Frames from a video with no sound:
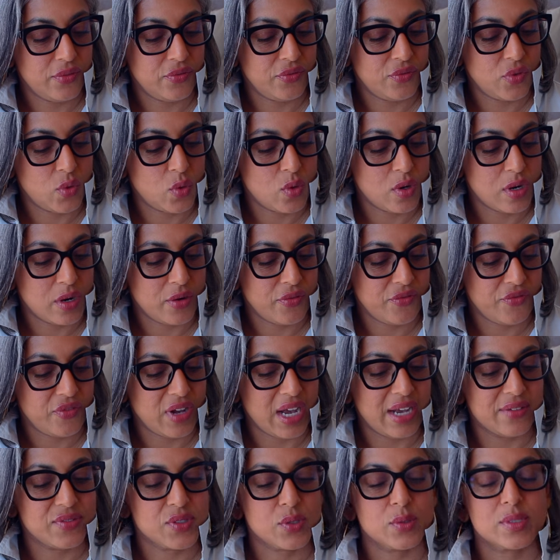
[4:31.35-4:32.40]
4,
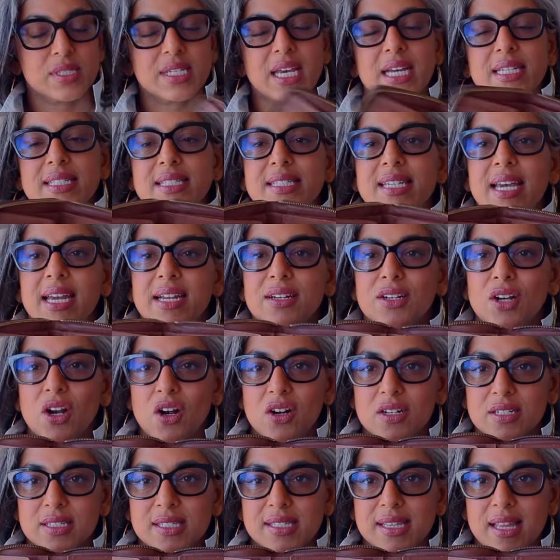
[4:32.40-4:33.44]
5. So it's got 10
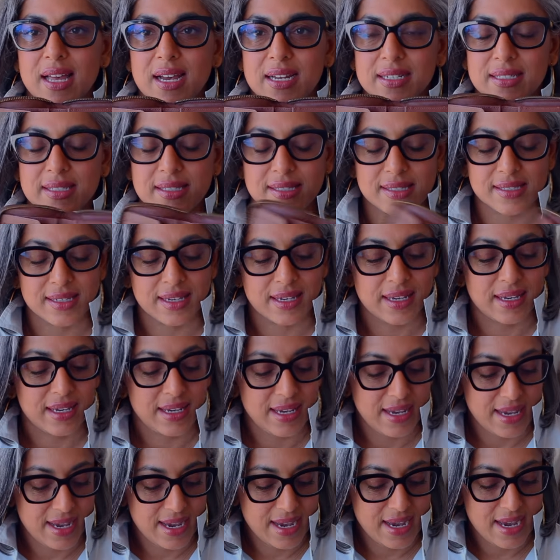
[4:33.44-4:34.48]
card slots.
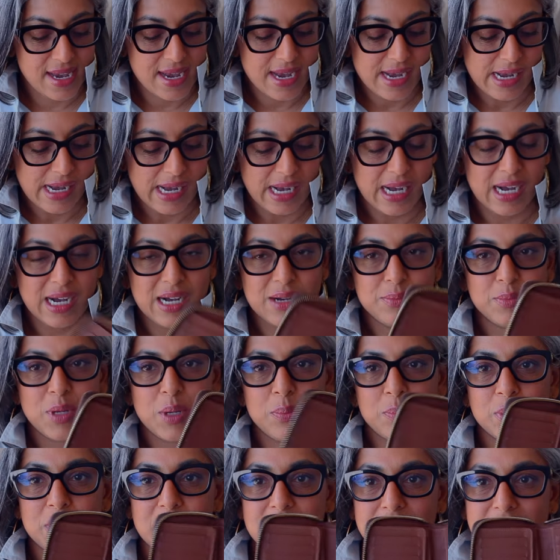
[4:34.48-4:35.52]

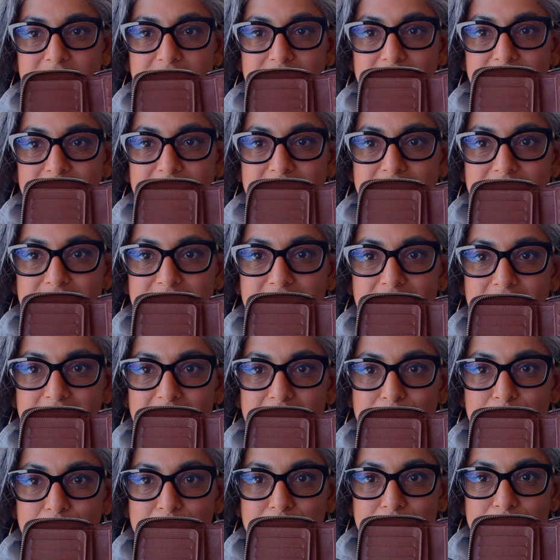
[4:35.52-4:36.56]
Plus this
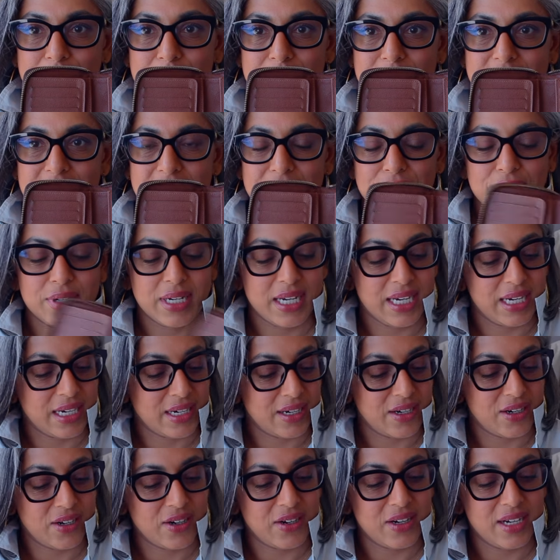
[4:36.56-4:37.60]
slot down
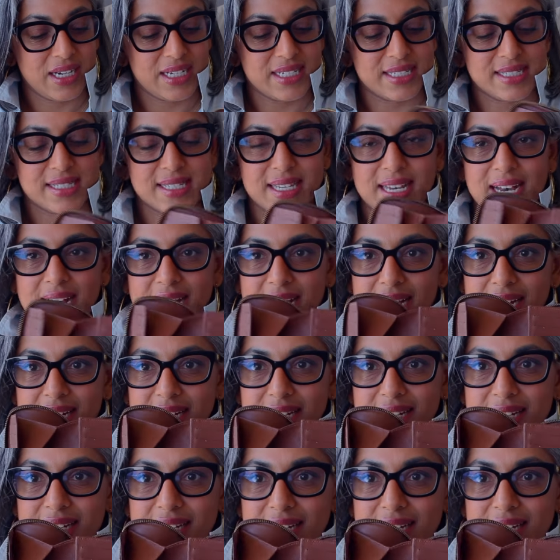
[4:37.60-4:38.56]
here, it's got,